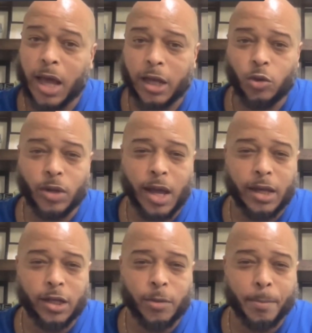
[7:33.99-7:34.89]
How do you
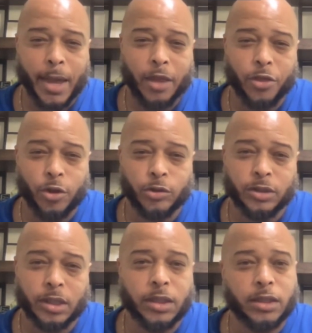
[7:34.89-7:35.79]
kind of combat
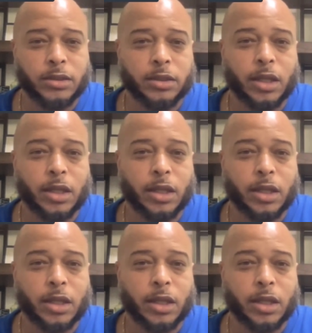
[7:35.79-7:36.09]
those things?